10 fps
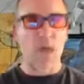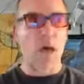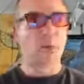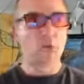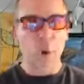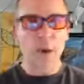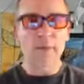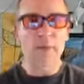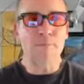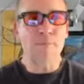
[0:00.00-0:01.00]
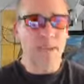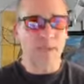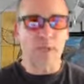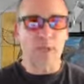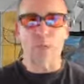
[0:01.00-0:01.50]
I mean, what if the
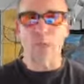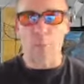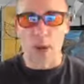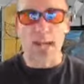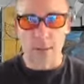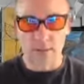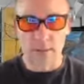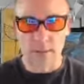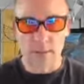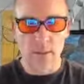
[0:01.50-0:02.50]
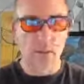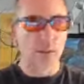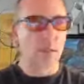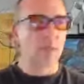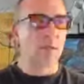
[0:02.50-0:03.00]
Matrix was right?
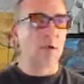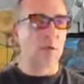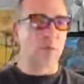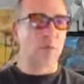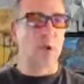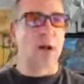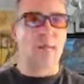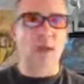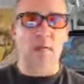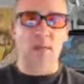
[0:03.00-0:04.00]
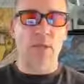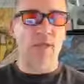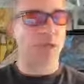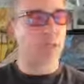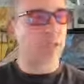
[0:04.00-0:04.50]
Kristen brought that up
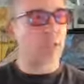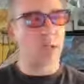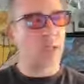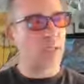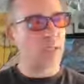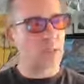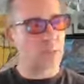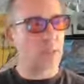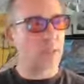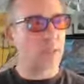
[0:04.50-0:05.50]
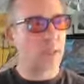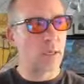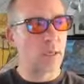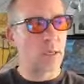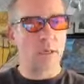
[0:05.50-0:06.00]
yesterday. She's like, geez,
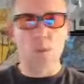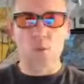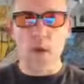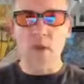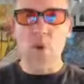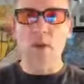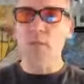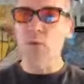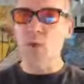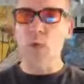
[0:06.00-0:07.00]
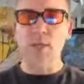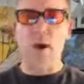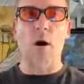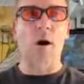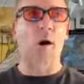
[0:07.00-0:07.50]
what if we really
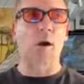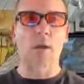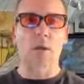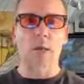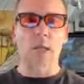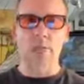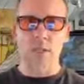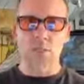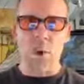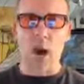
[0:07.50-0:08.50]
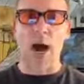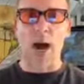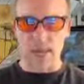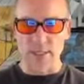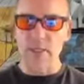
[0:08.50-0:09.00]
are in these
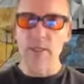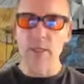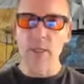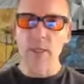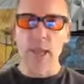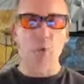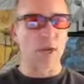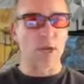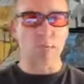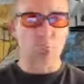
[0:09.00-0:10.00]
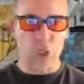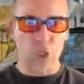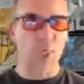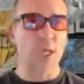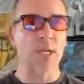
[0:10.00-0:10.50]
pods and we're in a
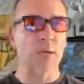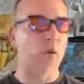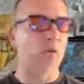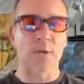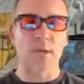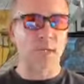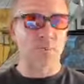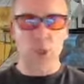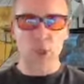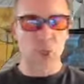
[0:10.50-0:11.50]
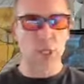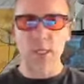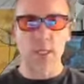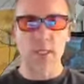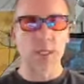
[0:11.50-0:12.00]
machine and we're feeding a
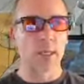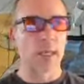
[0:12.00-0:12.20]
machine?